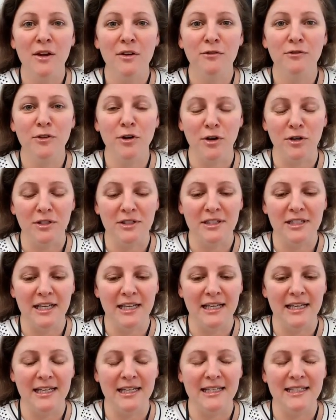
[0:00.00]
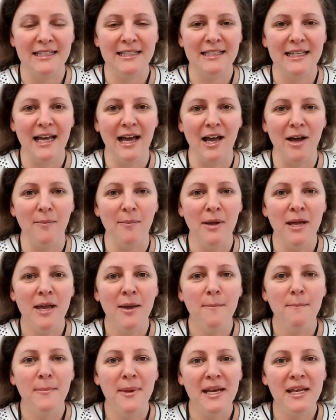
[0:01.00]
First is um,
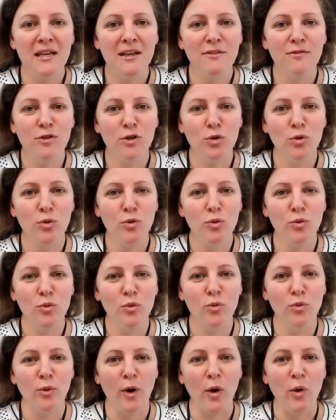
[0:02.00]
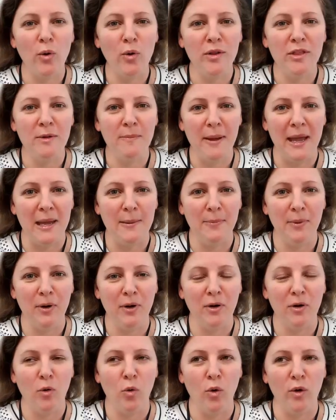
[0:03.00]
many of you wrote the
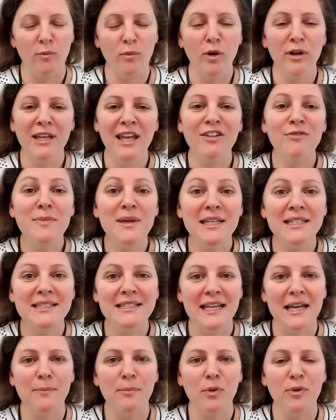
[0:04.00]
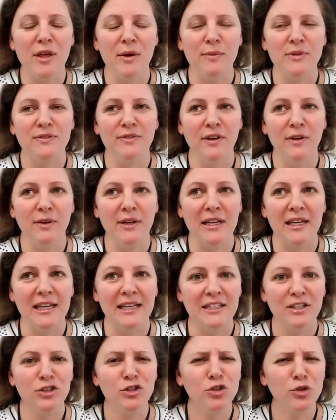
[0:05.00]
paper or gave me a sample that was very
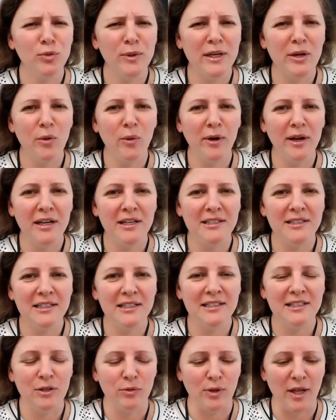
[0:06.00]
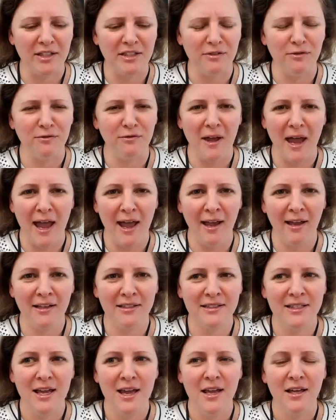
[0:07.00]
history oriented, so lots of
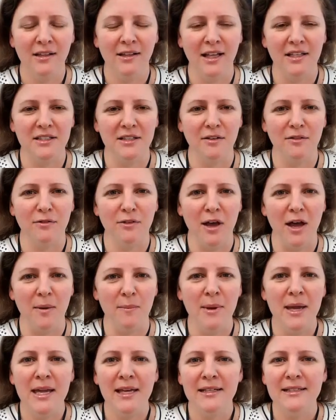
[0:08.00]
facts, lots of um,